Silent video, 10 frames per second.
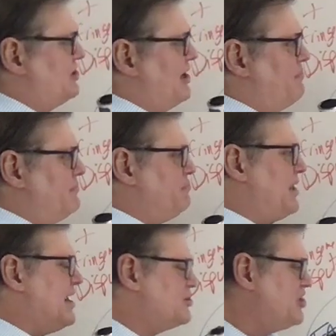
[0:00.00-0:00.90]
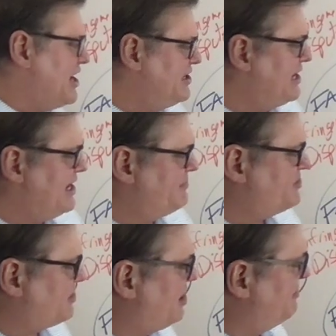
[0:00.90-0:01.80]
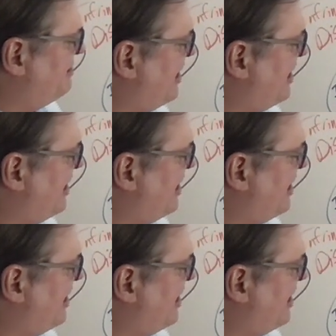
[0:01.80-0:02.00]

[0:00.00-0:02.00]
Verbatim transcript: You got blockchain games are coming